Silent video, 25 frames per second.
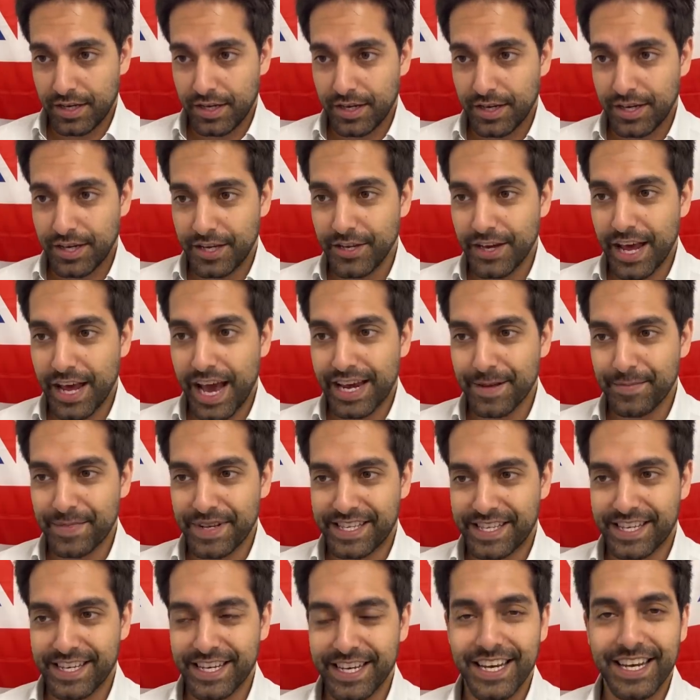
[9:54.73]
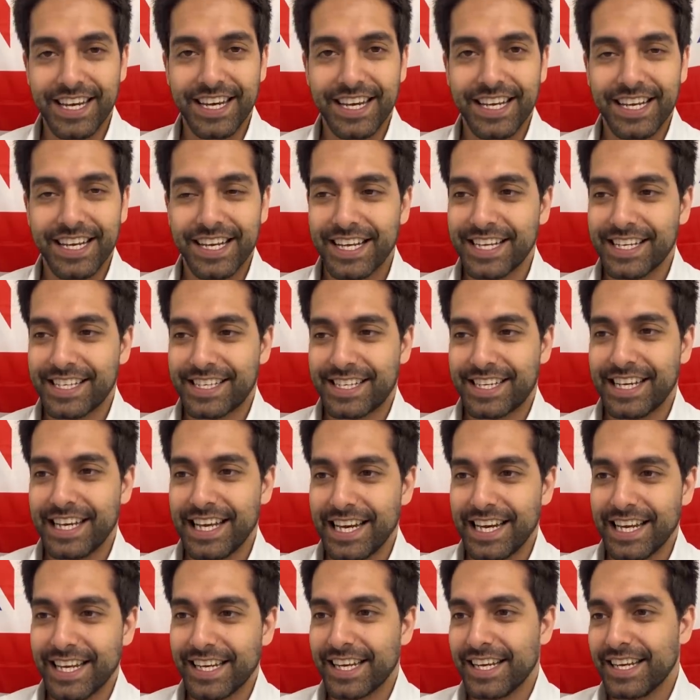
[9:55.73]
unanimity is
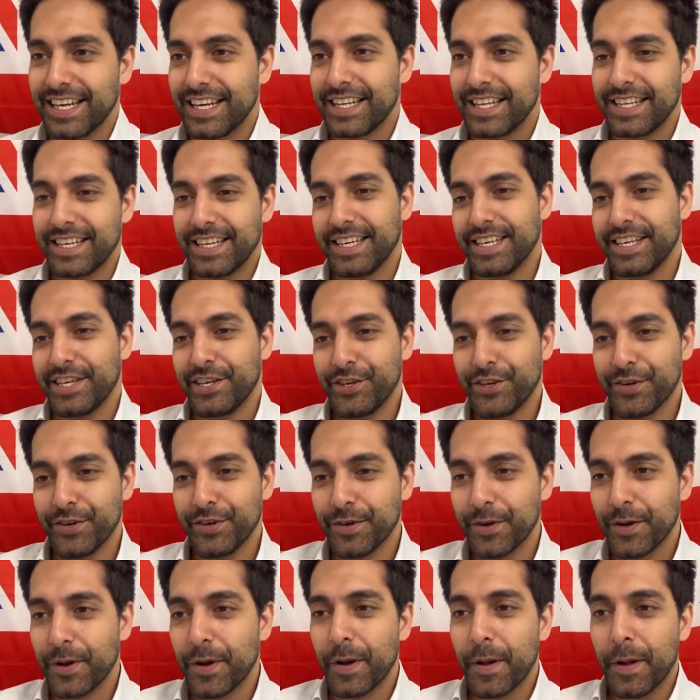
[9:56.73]
killing the EU.